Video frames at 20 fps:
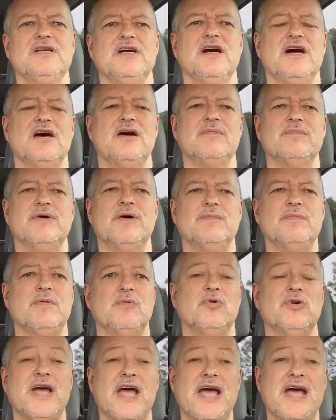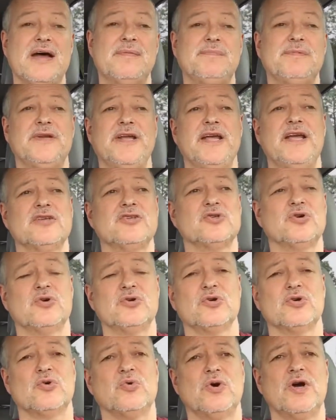I'll be more than happy to answer all
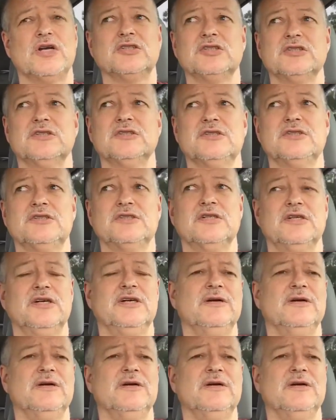your questions.